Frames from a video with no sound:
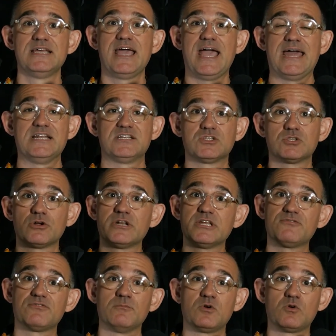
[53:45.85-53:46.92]
And it's learning
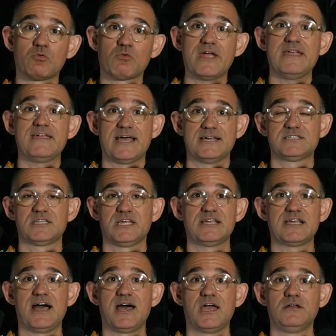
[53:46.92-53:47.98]
from great guests like
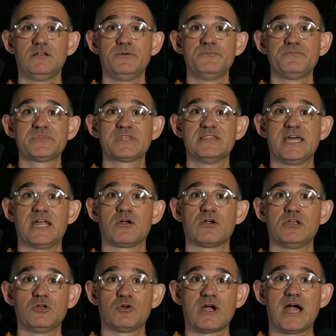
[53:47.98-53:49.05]
Kyle that are
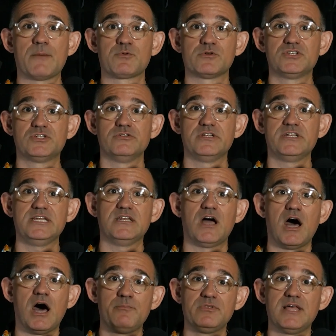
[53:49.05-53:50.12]
your opportunity to
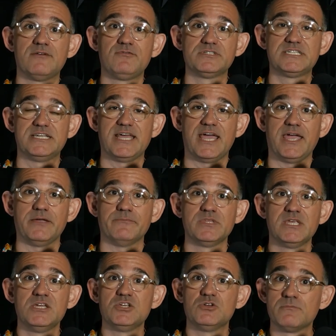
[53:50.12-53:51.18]
up level today.
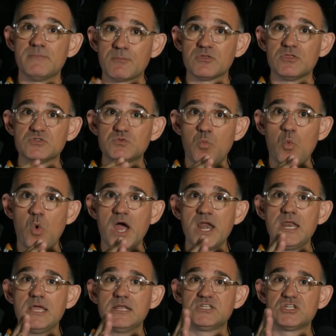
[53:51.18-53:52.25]
You remember those
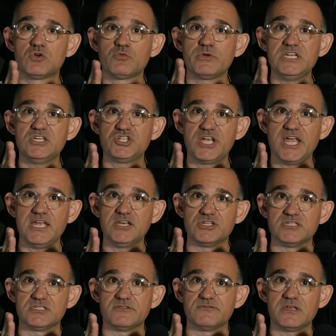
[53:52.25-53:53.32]
1 degree
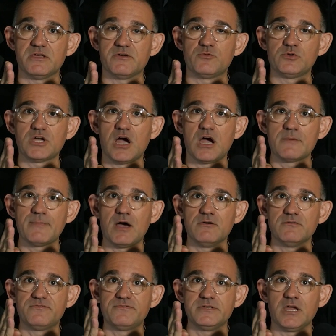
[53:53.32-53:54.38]
changes. If we talk
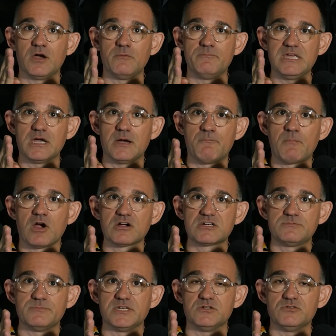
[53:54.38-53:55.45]
about, being a
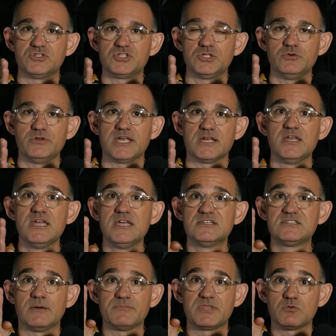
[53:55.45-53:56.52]
marksman who's shooting
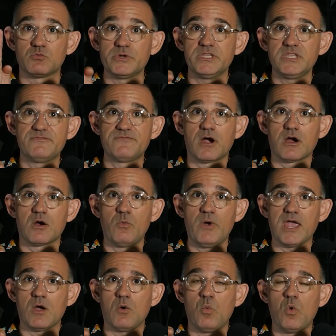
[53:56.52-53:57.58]
something really far
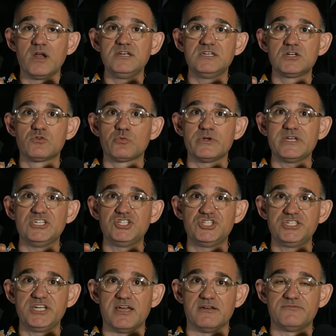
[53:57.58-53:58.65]
away, a 1 degree
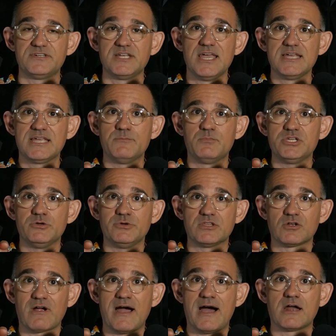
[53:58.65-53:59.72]
shift can put you
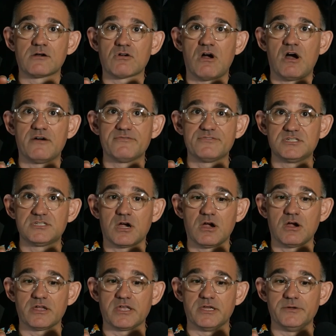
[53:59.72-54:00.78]
either on or off the
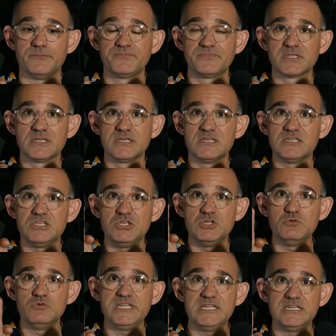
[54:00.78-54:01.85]
target.
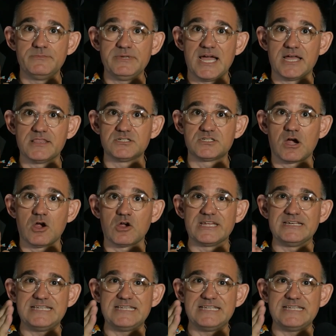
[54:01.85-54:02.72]
You need to be on the target.